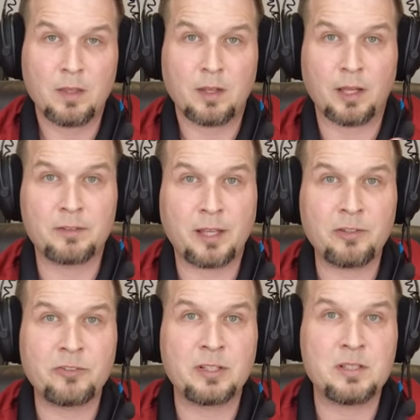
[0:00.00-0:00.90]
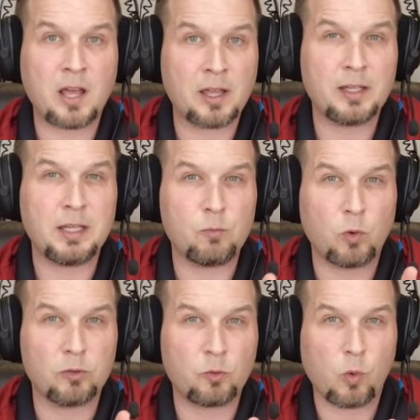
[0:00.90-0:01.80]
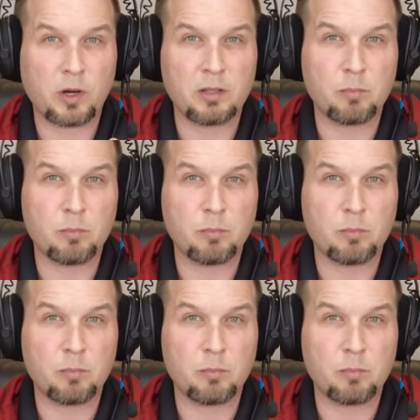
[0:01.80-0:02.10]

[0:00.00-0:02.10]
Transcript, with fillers: Now, I tested 90 and 120